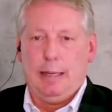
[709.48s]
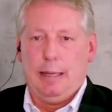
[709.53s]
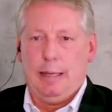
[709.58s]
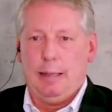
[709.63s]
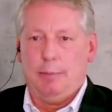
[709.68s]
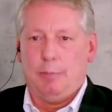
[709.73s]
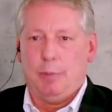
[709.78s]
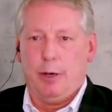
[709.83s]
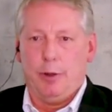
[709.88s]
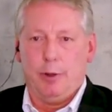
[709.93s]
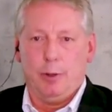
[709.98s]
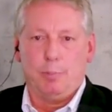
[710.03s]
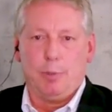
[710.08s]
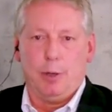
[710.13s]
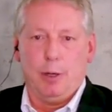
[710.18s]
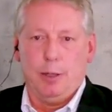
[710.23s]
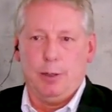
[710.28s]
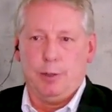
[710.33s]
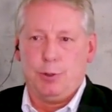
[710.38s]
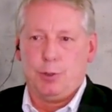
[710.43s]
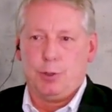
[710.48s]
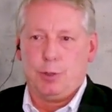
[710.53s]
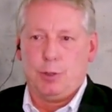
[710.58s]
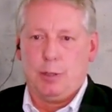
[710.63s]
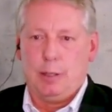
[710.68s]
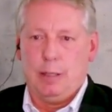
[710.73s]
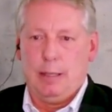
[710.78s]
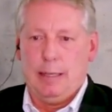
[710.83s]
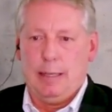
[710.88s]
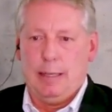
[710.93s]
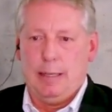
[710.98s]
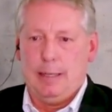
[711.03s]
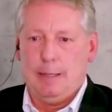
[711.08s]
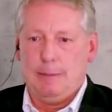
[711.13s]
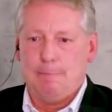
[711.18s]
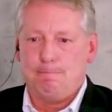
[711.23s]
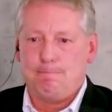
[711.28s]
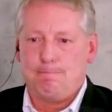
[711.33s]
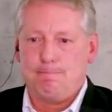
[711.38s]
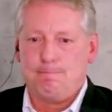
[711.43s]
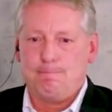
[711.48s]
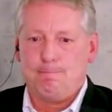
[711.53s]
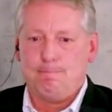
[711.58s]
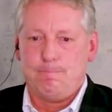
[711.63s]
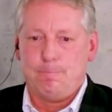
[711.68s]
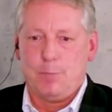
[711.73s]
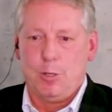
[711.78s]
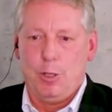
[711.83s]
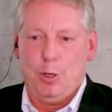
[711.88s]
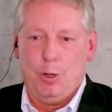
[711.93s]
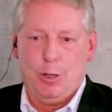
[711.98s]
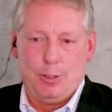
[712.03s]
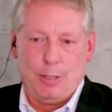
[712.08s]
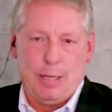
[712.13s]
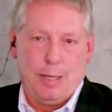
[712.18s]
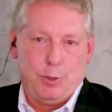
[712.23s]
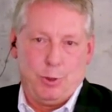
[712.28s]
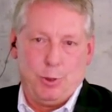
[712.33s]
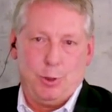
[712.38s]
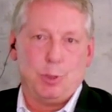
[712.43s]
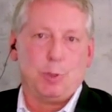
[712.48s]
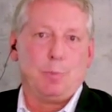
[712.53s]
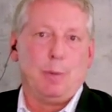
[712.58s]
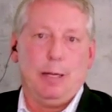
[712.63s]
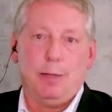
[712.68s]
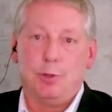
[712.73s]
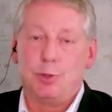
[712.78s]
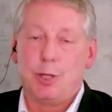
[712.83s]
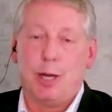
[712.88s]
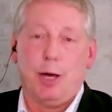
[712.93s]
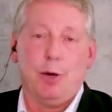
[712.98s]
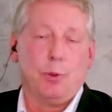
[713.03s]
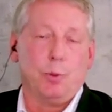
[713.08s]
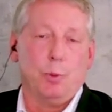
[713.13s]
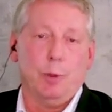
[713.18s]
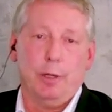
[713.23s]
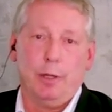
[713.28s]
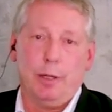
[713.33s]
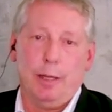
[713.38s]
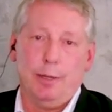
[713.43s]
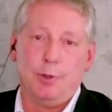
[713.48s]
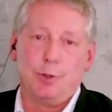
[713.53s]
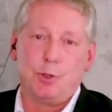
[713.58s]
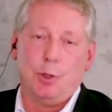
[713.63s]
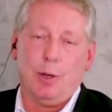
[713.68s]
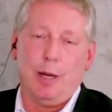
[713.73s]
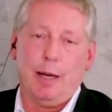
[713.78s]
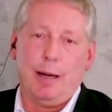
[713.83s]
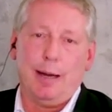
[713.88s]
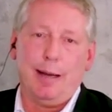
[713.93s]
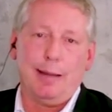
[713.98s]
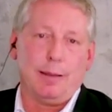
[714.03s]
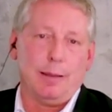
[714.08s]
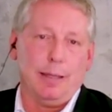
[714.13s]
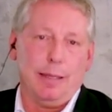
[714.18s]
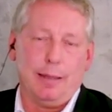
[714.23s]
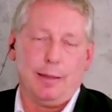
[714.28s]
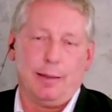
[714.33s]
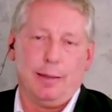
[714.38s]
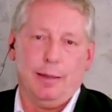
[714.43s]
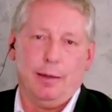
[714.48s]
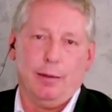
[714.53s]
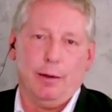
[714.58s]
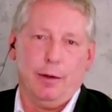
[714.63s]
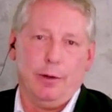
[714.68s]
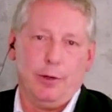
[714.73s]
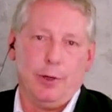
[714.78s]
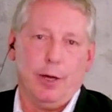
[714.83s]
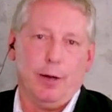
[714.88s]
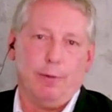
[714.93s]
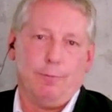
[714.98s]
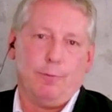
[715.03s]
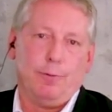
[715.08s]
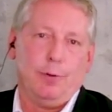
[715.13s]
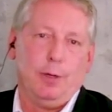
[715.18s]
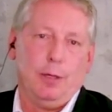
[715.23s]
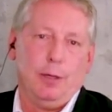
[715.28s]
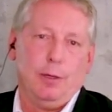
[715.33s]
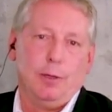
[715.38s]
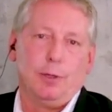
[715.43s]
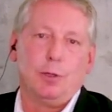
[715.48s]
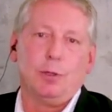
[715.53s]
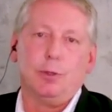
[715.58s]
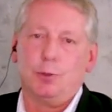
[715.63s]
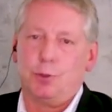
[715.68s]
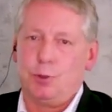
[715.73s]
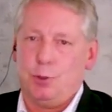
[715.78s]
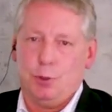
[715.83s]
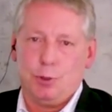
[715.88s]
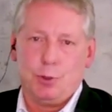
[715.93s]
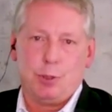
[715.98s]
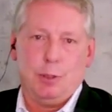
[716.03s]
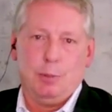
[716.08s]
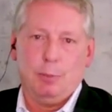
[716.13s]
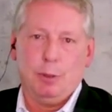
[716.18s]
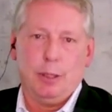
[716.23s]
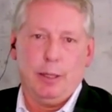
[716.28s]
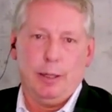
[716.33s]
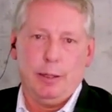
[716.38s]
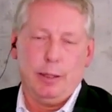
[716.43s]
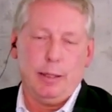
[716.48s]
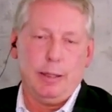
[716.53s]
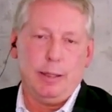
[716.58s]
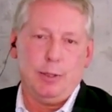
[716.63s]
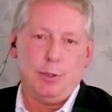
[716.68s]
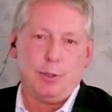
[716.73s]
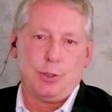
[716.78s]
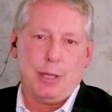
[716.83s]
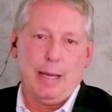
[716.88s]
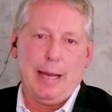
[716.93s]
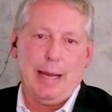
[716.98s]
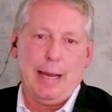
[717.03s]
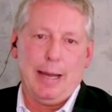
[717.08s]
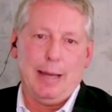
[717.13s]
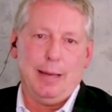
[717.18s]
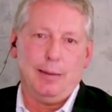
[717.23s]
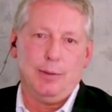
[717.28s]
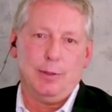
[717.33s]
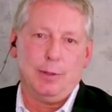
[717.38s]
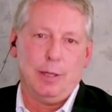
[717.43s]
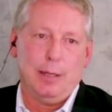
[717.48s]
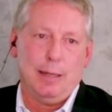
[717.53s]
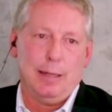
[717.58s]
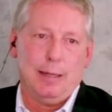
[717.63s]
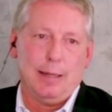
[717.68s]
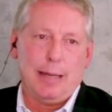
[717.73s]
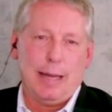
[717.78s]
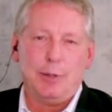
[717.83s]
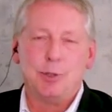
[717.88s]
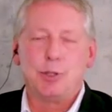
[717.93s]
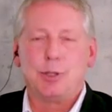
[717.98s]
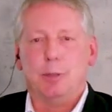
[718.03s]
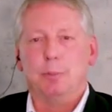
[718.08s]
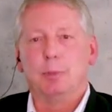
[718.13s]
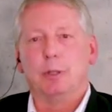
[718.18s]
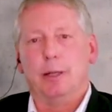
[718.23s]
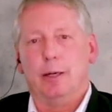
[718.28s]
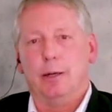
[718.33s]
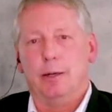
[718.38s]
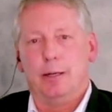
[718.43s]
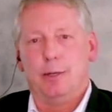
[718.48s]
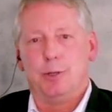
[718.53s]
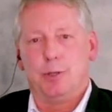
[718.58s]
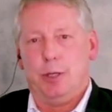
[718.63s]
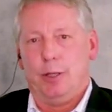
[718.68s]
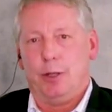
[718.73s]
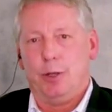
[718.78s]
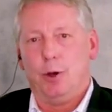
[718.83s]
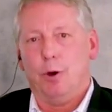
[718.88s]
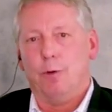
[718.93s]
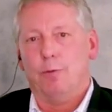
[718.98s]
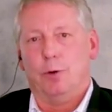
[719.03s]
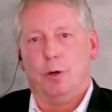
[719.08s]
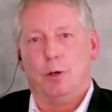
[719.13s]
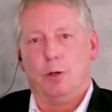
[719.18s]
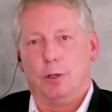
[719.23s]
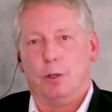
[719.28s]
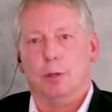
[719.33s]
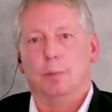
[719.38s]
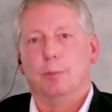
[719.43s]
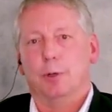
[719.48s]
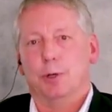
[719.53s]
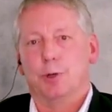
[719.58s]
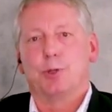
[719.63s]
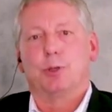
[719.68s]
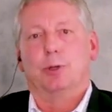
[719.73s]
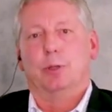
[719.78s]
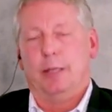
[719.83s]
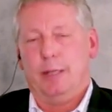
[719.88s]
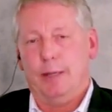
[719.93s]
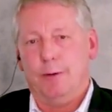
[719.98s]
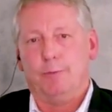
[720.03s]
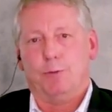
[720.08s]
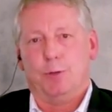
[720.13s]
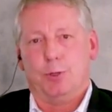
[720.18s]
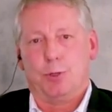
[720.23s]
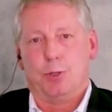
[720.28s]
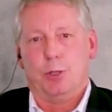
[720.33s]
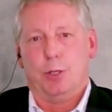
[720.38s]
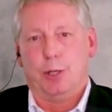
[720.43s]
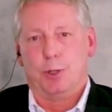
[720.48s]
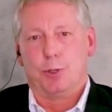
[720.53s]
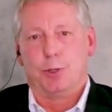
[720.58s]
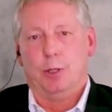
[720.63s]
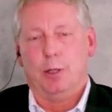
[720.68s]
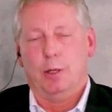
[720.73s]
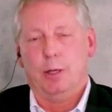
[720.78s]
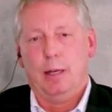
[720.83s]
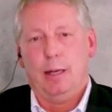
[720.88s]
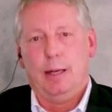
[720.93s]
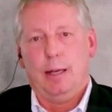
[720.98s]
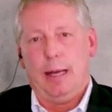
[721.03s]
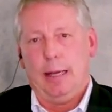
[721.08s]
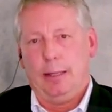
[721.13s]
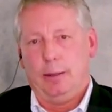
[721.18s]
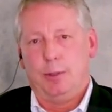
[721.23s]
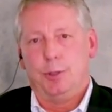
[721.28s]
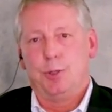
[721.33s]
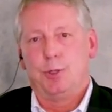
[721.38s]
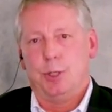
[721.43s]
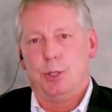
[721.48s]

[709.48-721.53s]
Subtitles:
other parts, as you expand southward. And so I think there are enough cultural similarities and similarities in the overall commercial infrastructure and